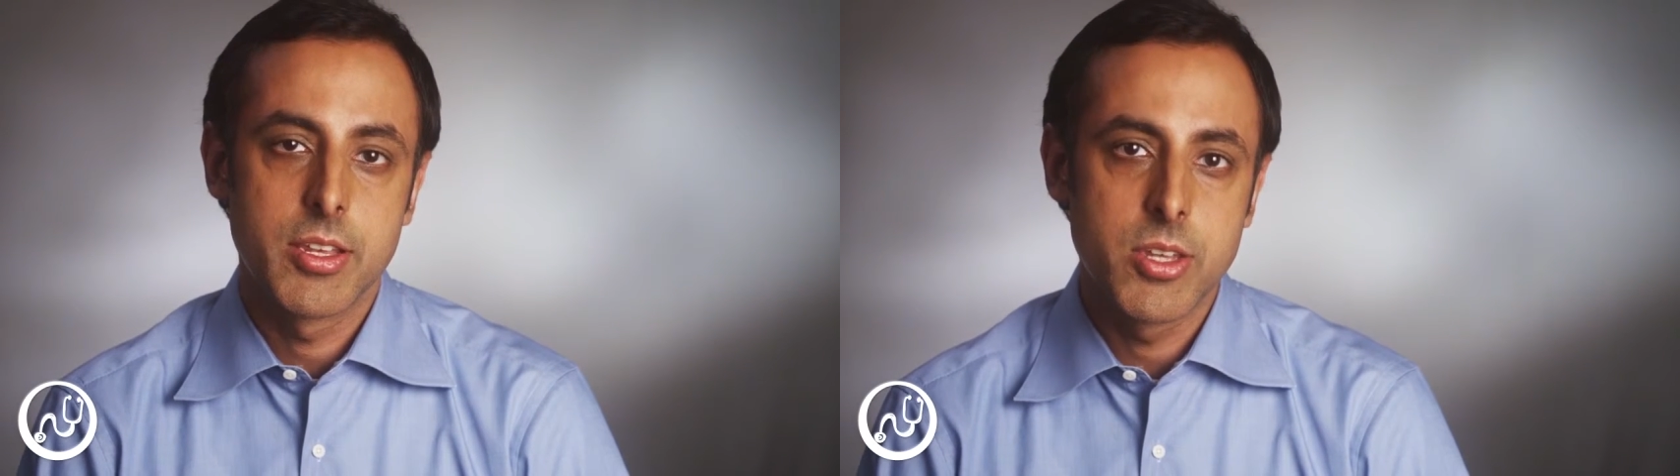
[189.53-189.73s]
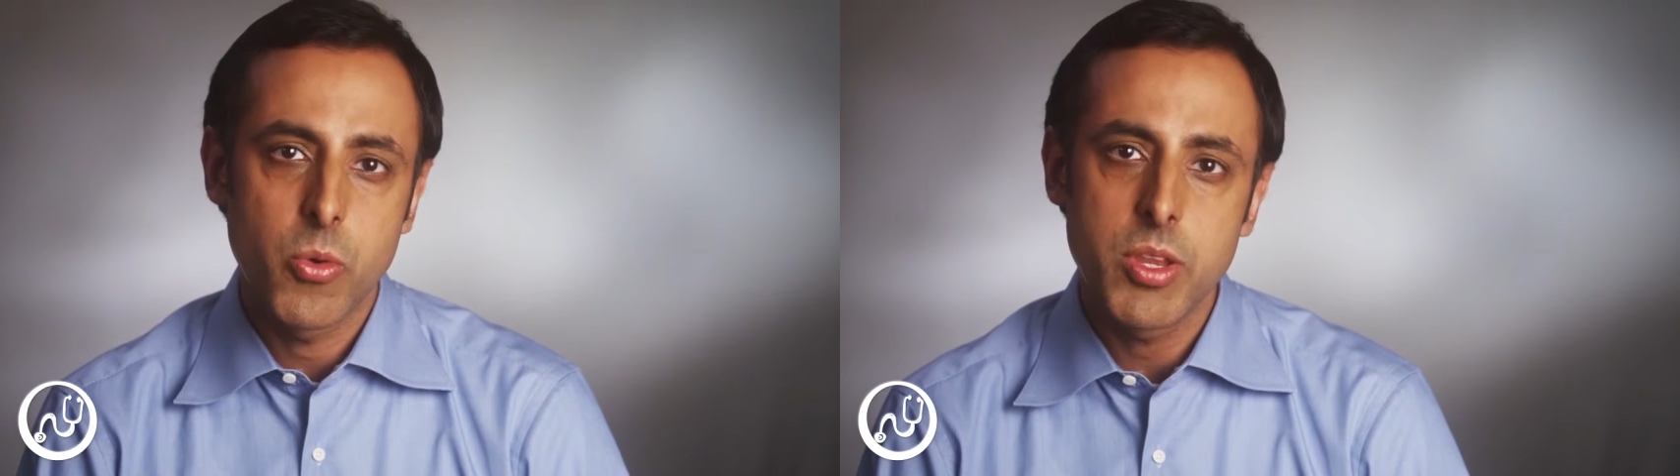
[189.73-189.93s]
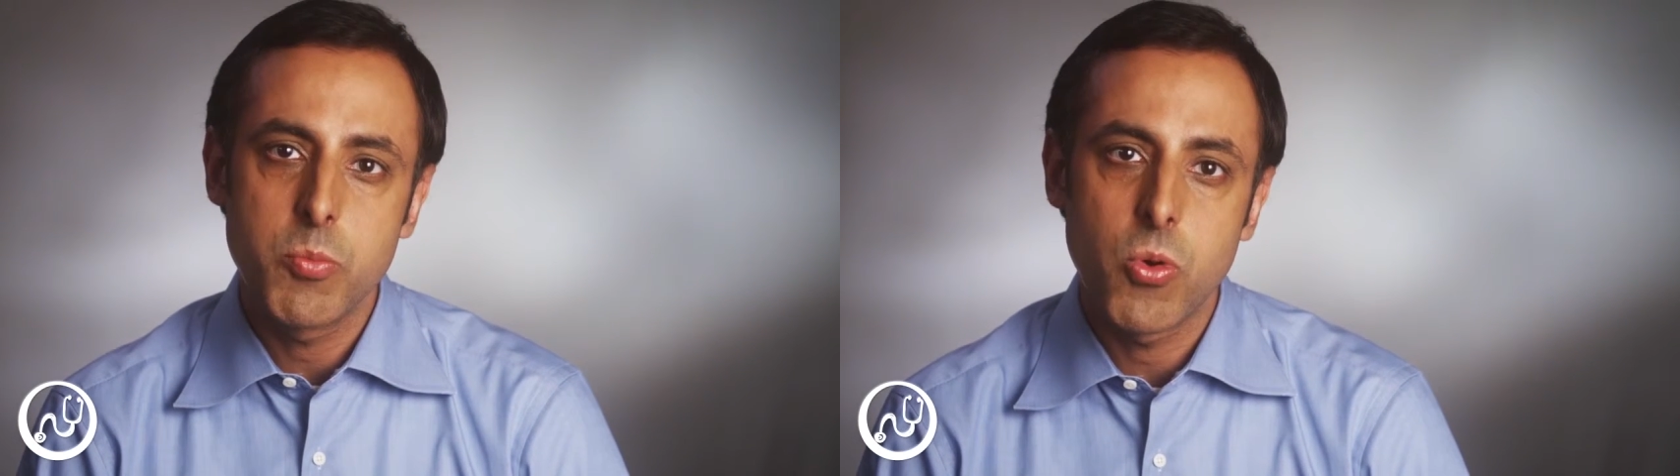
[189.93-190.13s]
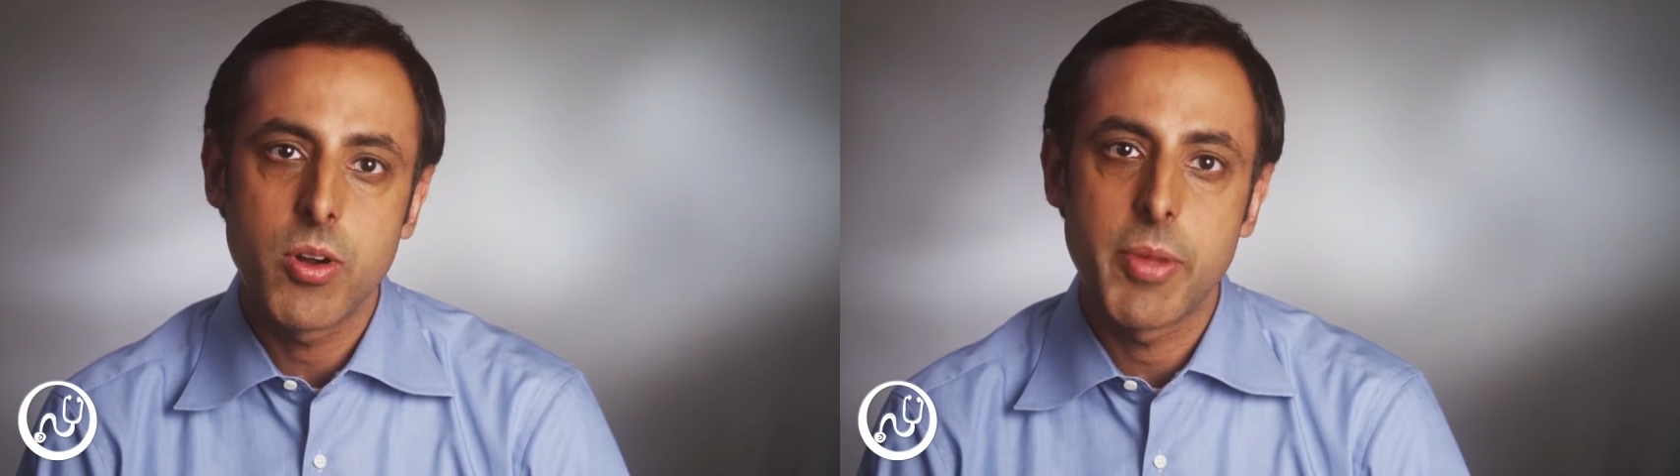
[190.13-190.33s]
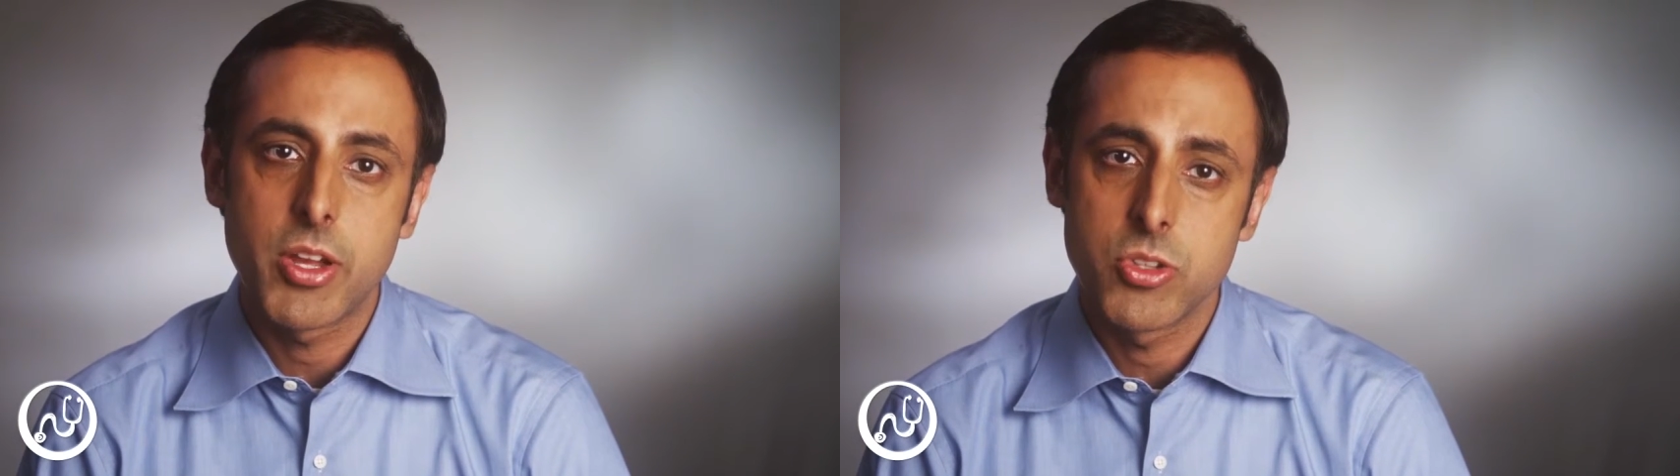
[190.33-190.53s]
Knowing more
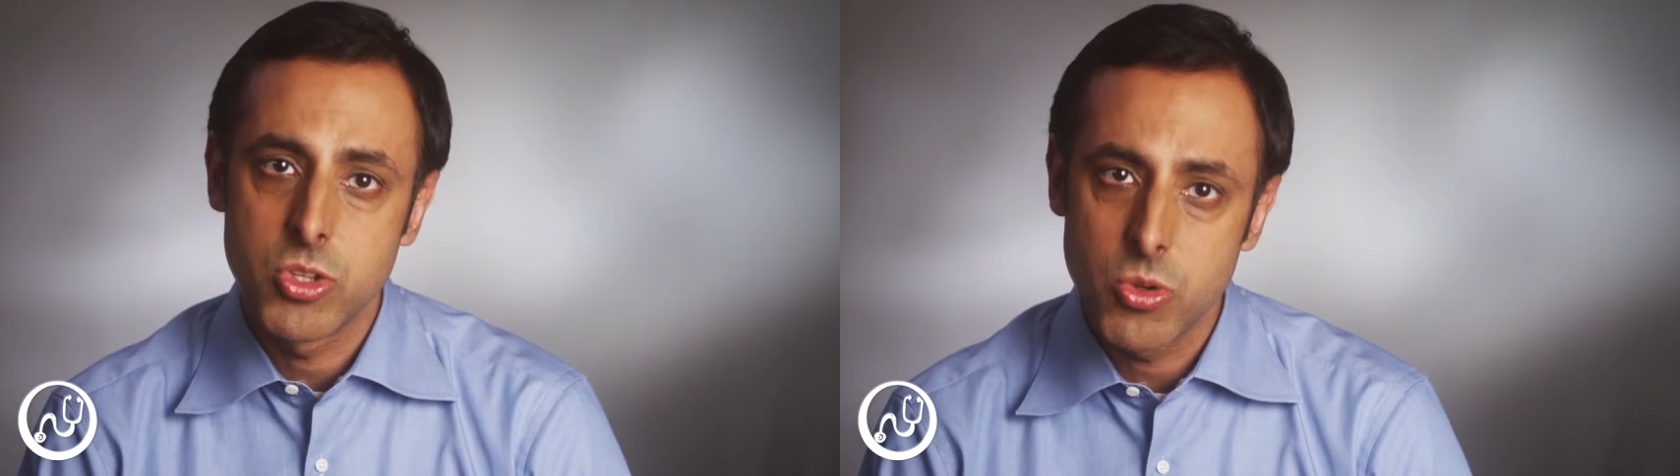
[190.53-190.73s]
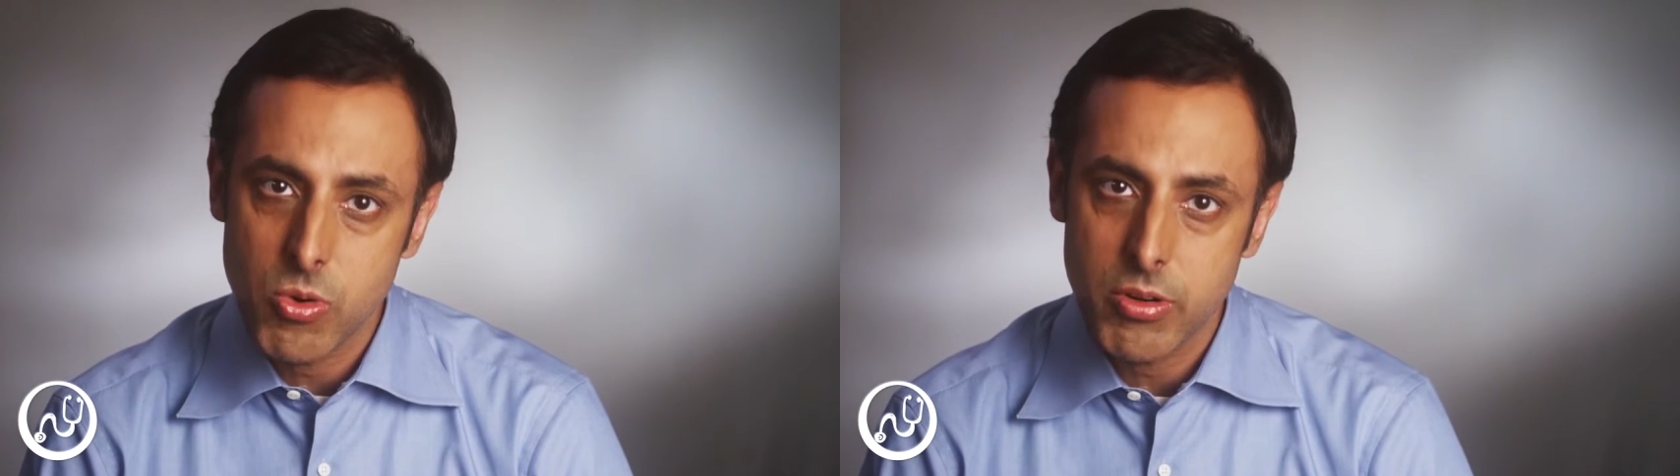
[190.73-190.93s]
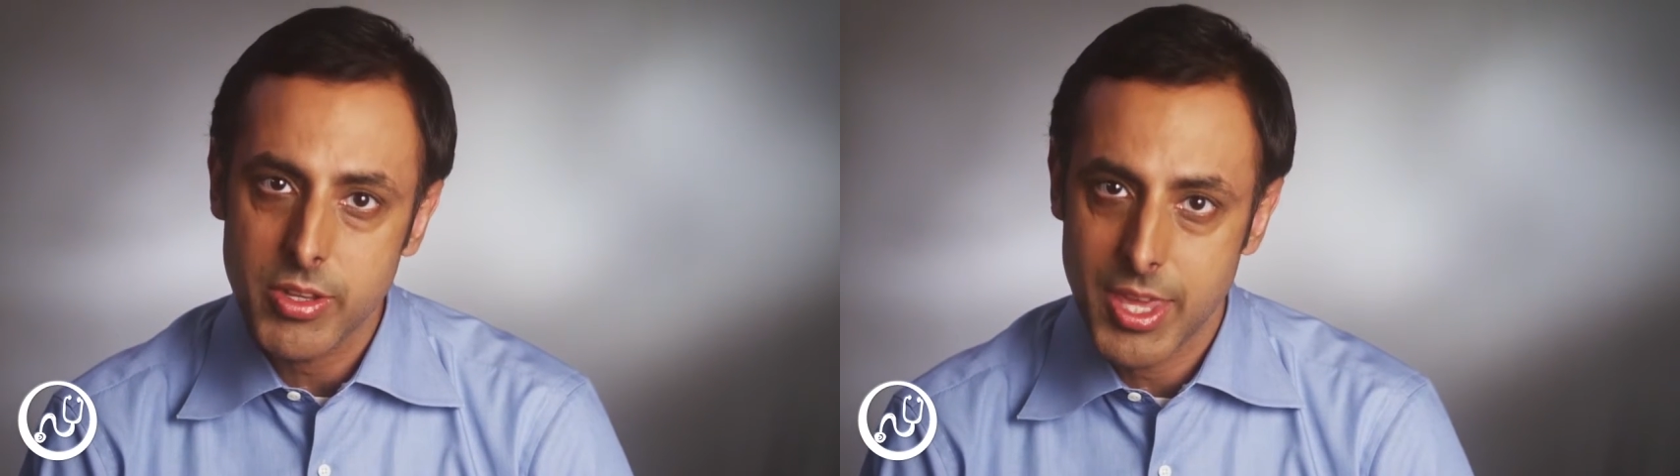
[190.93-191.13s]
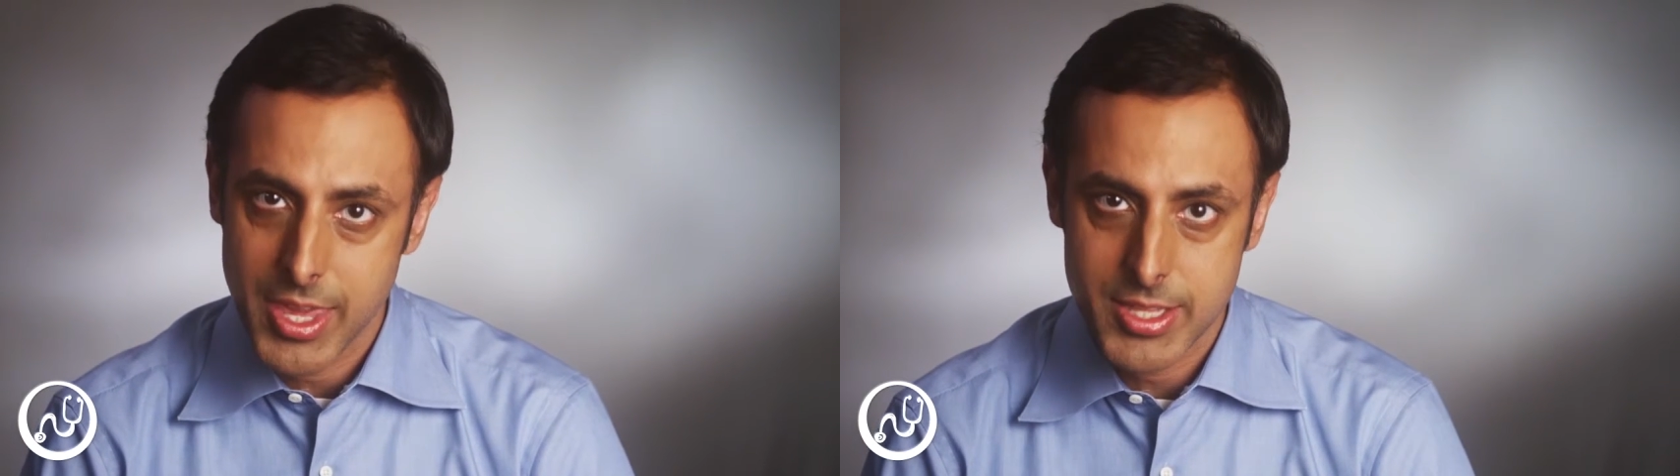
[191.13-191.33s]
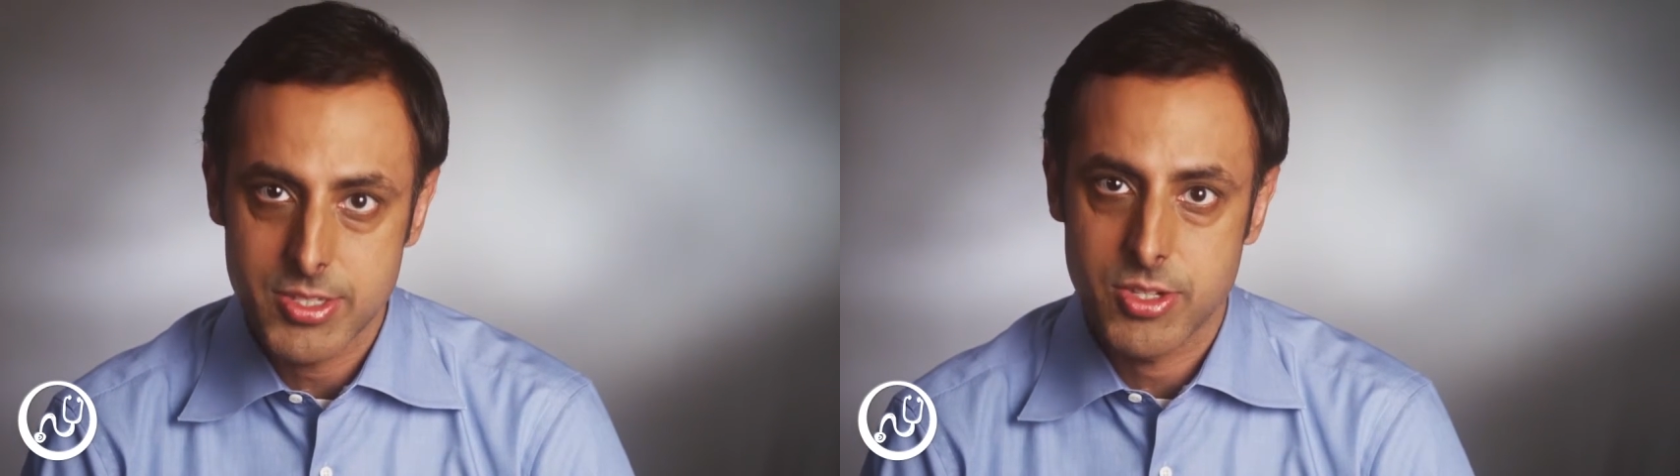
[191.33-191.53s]
about your
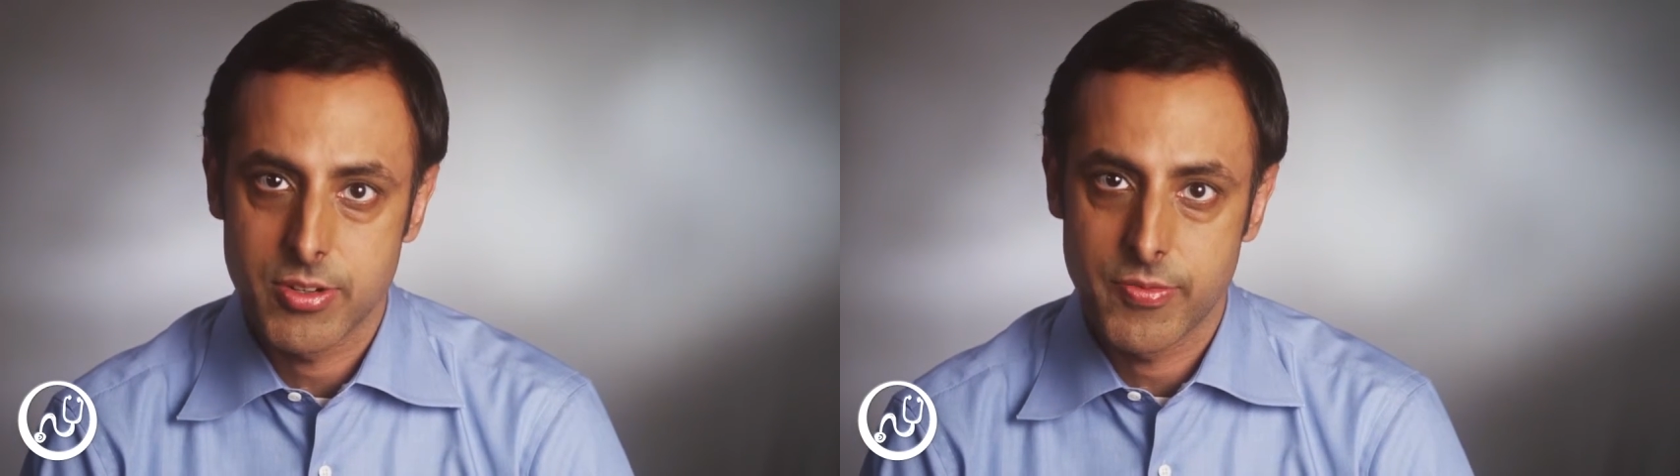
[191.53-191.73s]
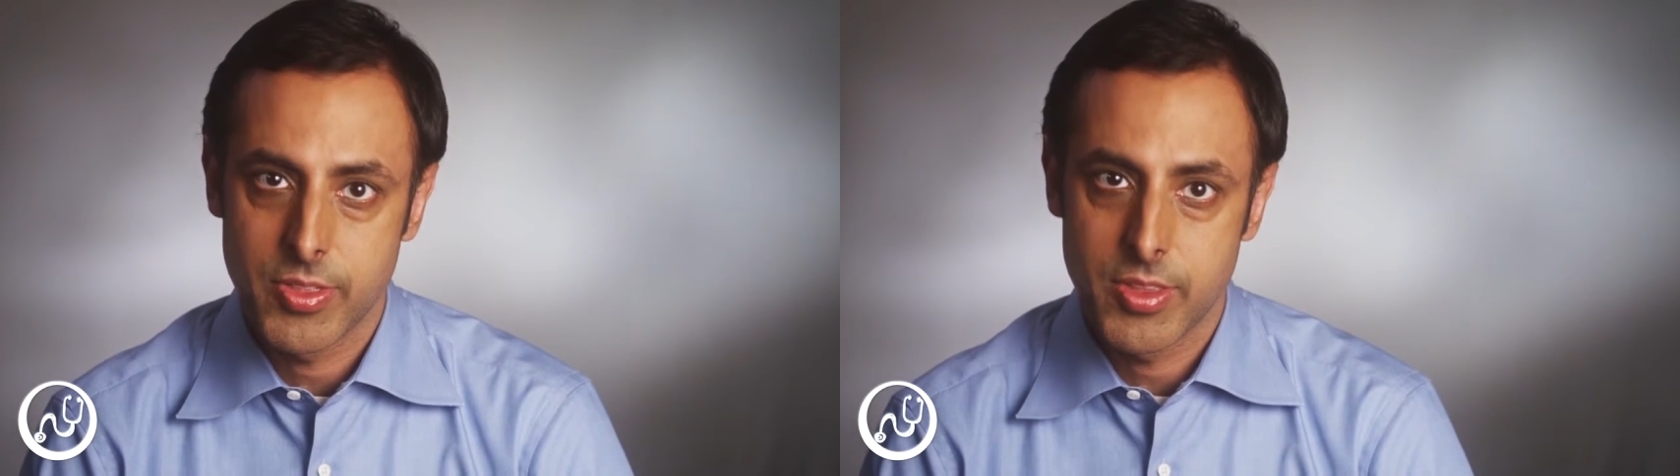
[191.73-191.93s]
cancer